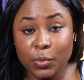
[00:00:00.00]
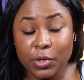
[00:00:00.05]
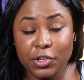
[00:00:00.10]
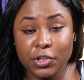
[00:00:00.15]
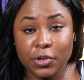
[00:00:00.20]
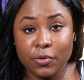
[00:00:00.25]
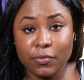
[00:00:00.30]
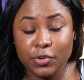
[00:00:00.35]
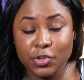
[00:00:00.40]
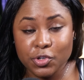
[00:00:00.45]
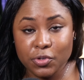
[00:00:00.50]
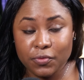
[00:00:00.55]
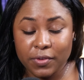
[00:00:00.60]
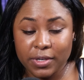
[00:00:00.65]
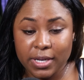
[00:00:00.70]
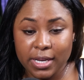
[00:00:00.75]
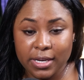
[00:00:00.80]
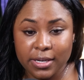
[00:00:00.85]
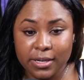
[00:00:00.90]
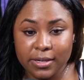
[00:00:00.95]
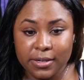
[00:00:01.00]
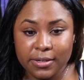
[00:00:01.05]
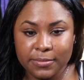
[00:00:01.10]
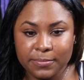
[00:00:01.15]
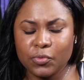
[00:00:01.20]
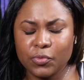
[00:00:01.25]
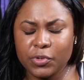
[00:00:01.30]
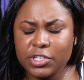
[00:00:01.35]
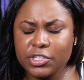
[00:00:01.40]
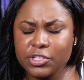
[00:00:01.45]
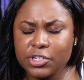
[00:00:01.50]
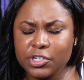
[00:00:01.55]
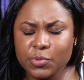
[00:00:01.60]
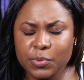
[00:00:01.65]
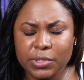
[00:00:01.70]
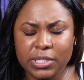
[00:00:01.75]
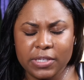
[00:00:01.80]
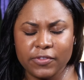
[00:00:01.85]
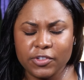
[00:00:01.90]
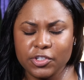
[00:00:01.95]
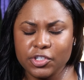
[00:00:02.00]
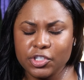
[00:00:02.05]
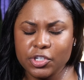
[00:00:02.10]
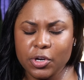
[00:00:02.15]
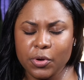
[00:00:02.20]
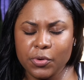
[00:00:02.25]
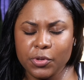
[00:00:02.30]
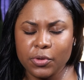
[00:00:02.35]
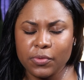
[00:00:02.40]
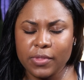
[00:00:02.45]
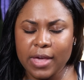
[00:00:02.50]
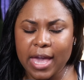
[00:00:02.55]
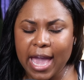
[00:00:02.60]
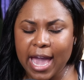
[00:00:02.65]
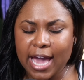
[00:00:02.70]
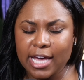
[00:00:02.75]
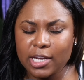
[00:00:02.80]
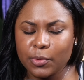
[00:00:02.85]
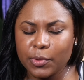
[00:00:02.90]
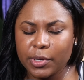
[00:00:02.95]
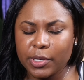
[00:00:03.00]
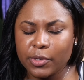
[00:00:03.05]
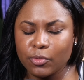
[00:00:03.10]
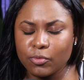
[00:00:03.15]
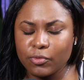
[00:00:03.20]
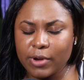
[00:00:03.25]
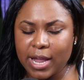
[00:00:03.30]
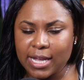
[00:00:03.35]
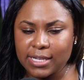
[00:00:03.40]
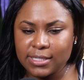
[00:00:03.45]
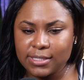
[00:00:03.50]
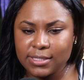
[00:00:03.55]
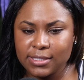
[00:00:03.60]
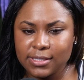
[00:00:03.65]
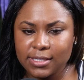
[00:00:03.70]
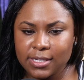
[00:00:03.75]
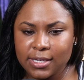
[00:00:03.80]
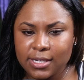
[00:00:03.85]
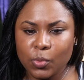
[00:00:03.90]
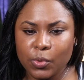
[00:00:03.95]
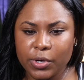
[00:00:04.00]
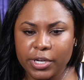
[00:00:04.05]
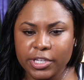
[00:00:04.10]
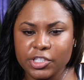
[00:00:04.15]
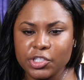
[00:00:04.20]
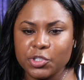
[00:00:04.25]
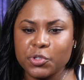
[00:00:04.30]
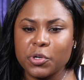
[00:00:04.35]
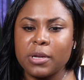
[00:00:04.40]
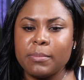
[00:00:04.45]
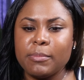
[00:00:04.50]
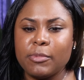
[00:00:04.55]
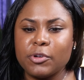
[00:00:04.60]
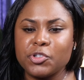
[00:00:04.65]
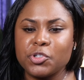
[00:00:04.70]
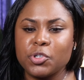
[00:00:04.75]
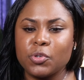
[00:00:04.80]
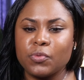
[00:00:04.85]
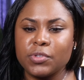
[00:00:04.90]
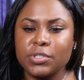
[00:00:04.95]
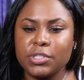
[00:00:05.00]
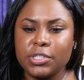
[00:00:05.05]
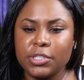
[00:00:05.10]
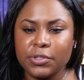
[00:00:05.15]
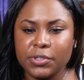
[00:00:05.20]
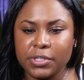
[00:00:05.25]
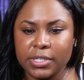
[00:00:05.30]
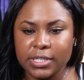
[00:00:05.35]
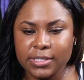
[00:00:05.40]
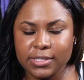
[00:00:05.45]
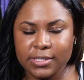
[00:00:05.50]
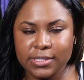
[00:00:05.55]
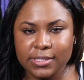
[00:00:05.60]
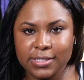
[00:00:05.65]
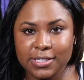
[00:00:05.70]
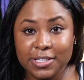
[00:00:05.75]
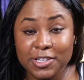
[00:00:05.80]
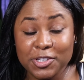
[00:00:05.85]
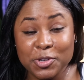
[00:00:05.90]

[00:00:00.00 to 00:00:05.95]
when you're rejuvenated. Research will even show you that adequate rest will ensure emotional resilience.